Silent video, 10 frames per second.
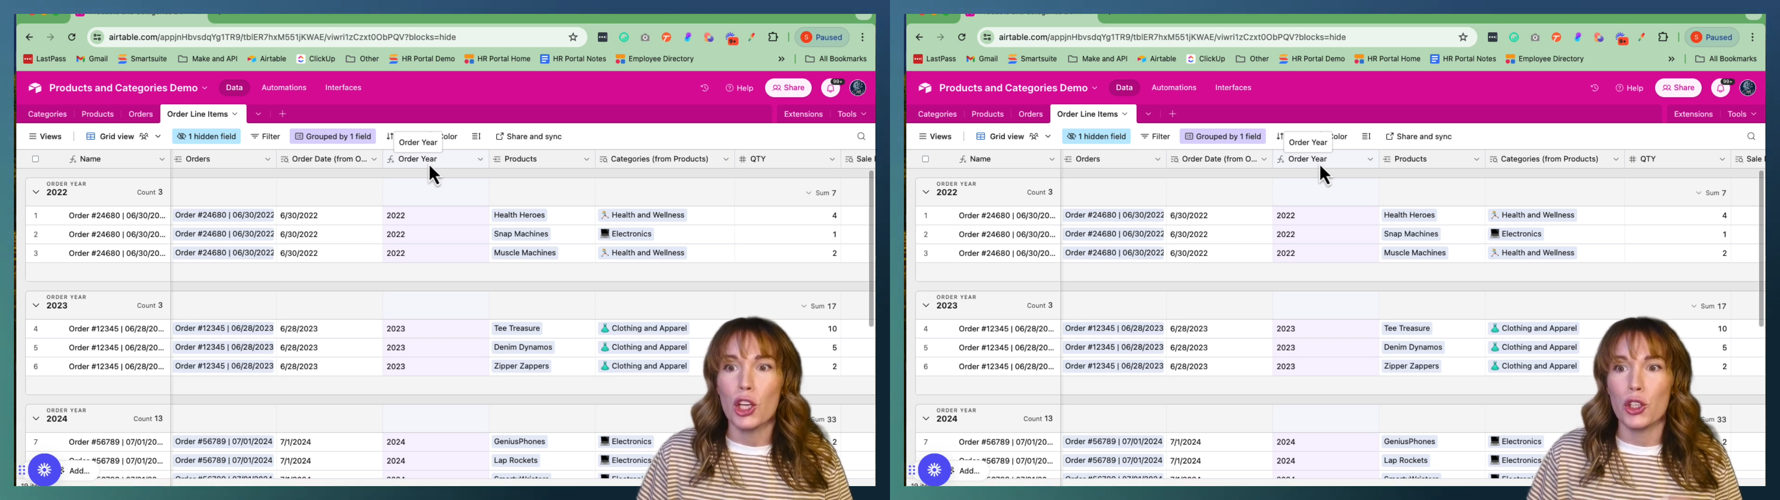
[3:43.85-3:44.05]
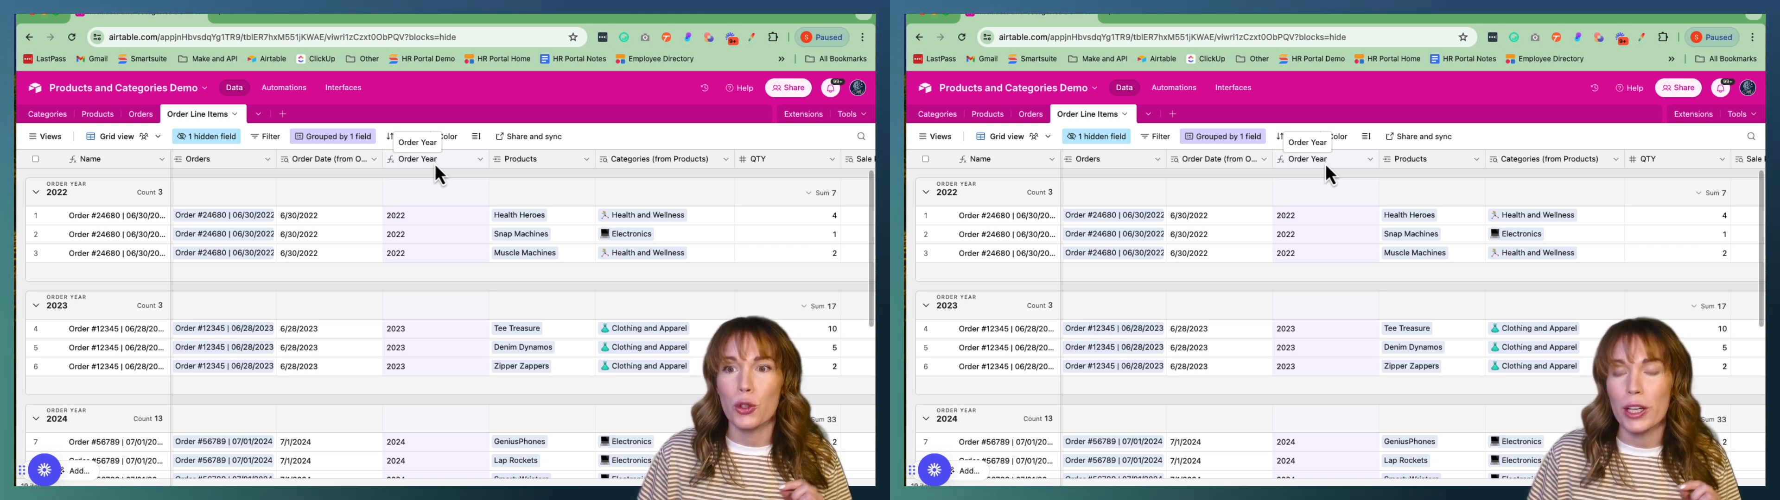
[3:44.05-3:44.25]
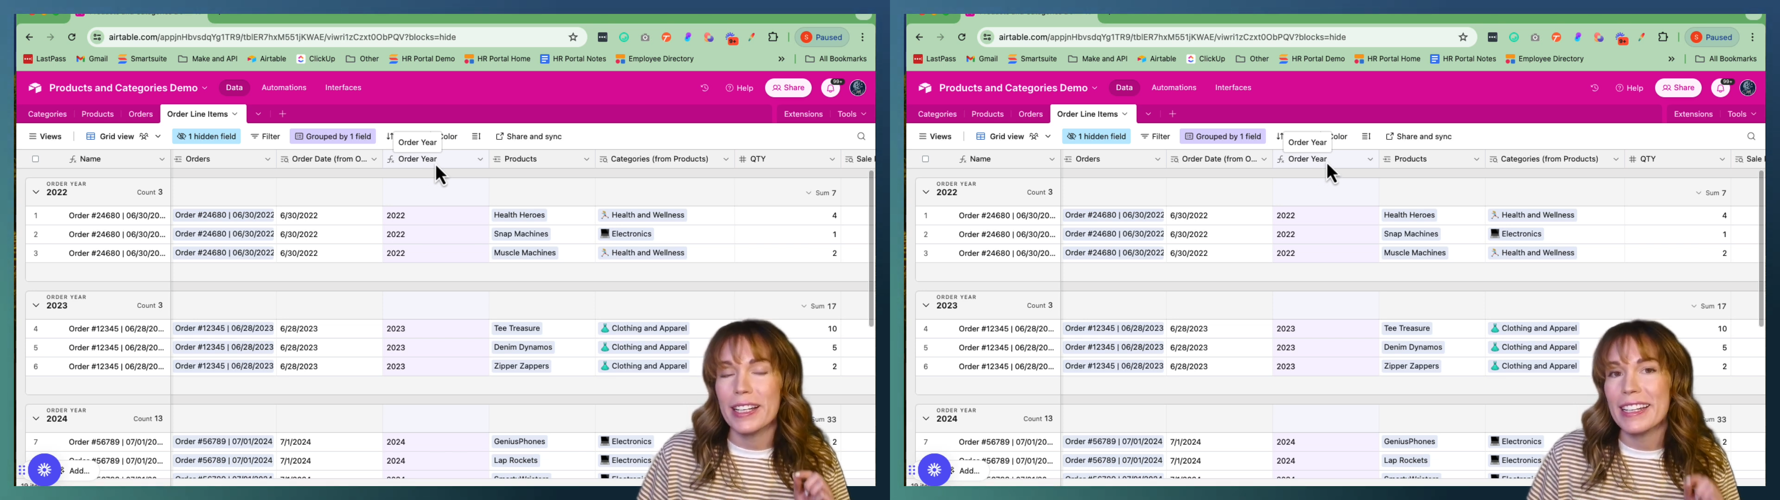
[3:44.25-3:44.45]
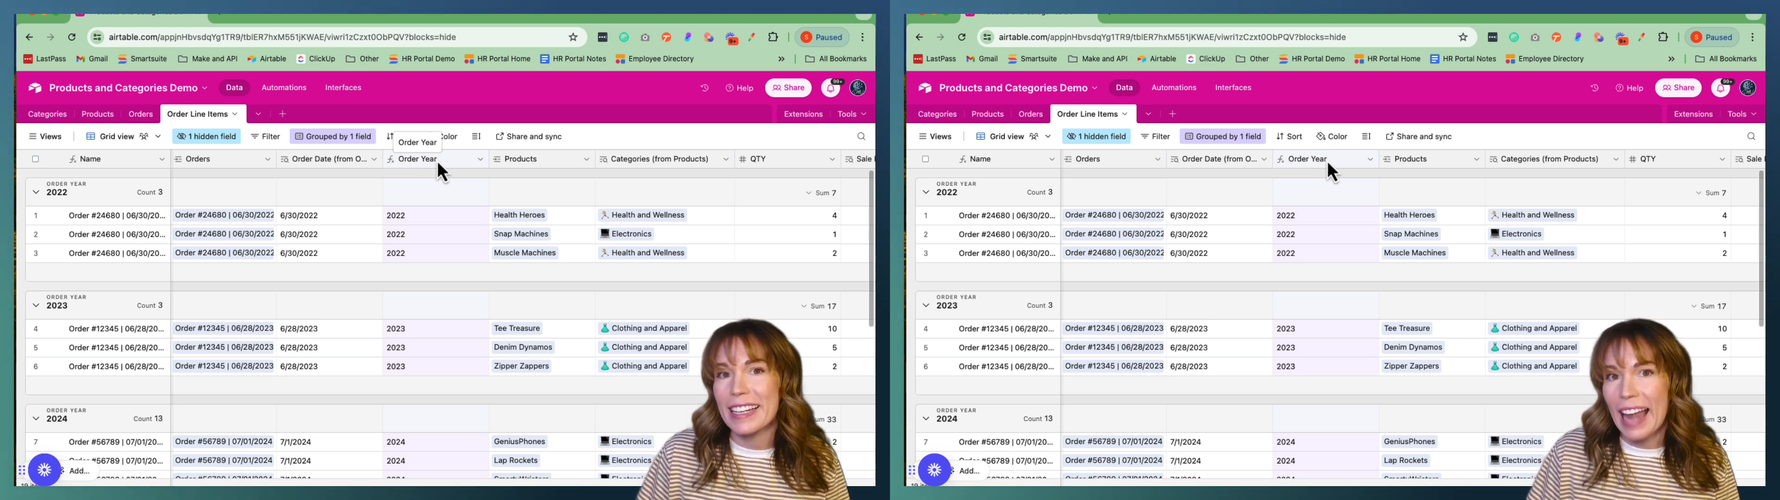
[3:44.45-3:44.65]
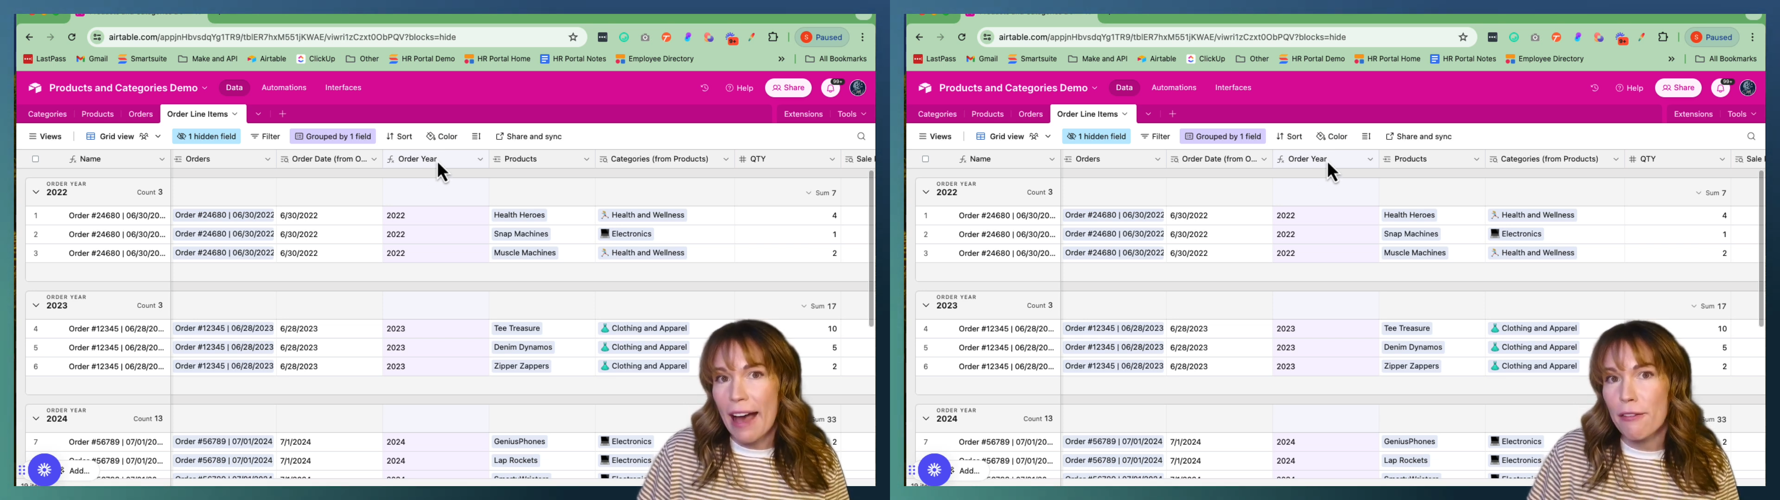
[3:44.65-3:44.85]
you could
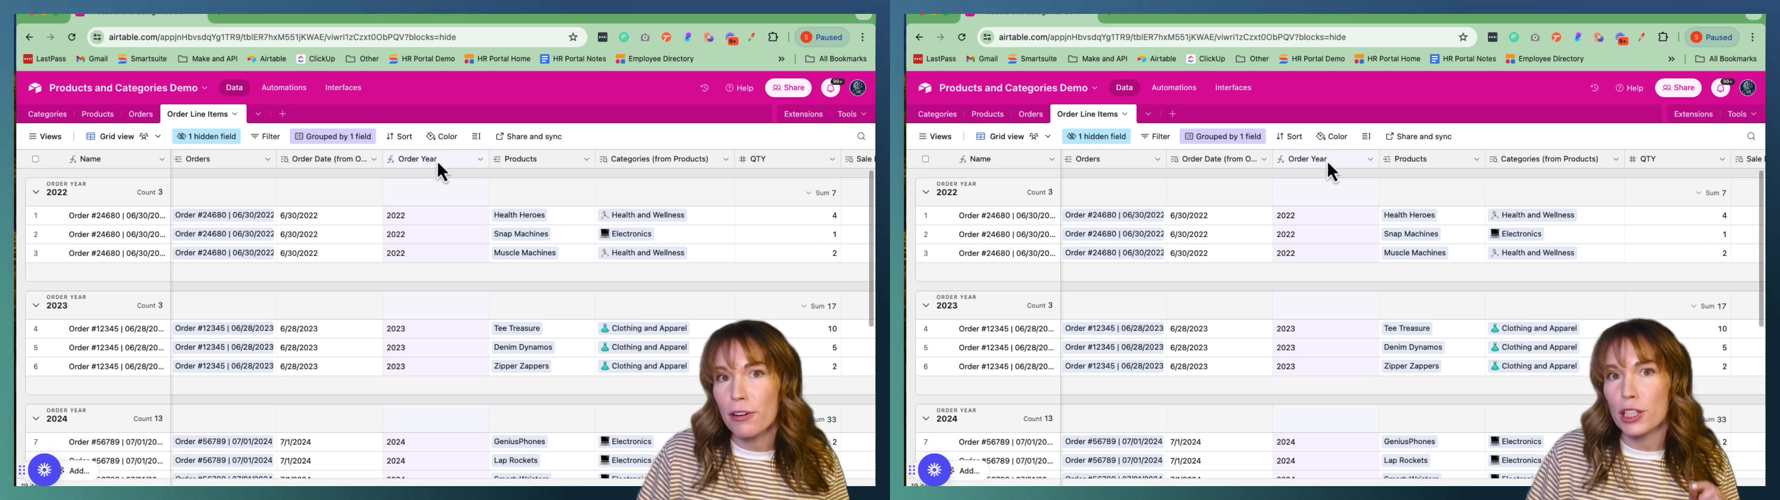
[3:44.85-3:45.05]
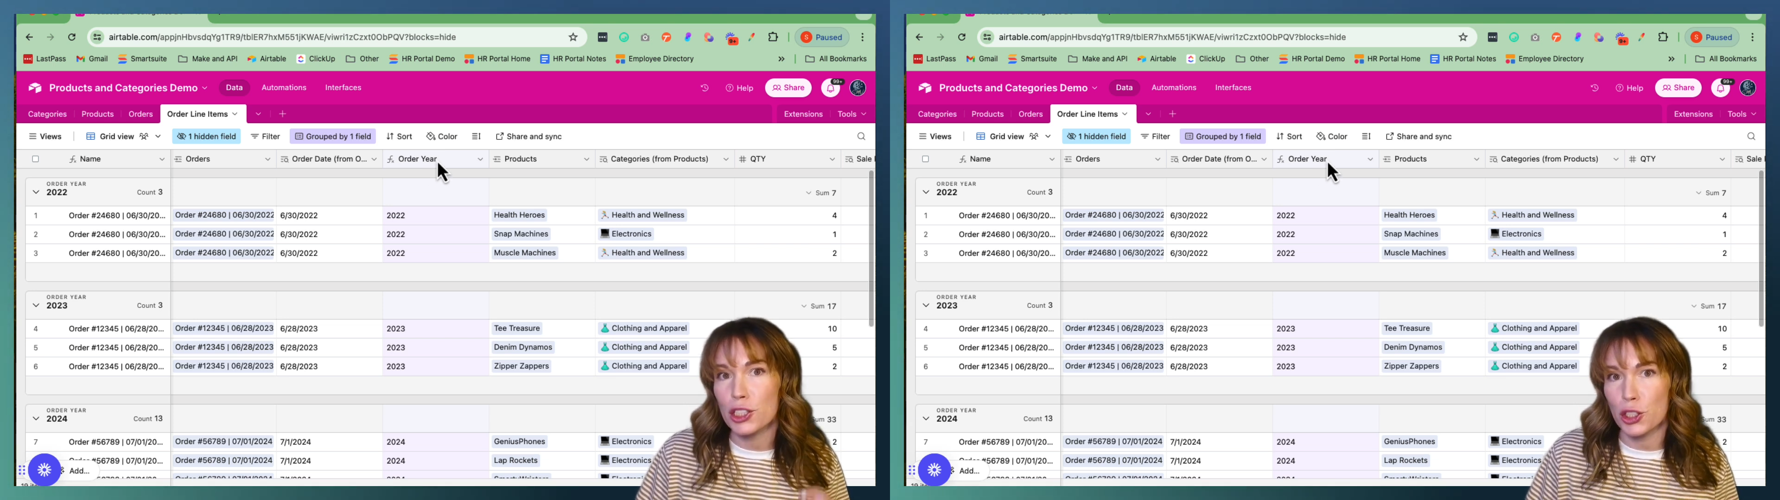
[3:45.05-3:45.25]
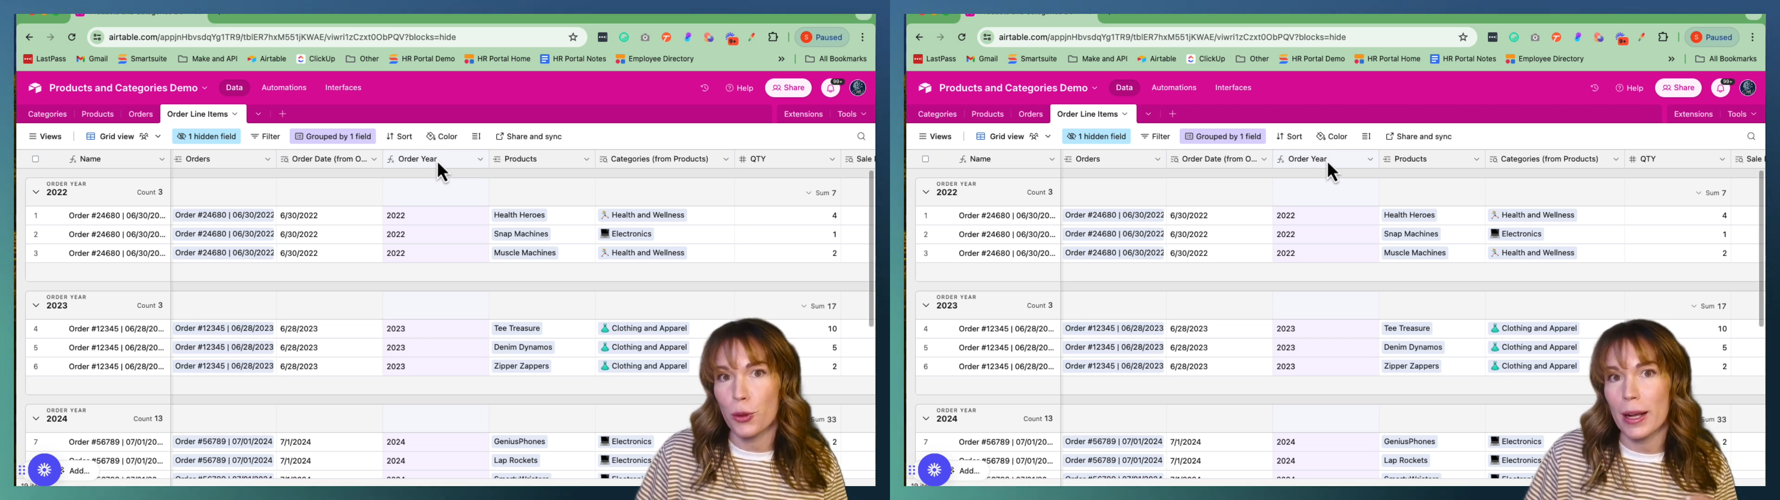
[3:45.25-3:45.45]
never do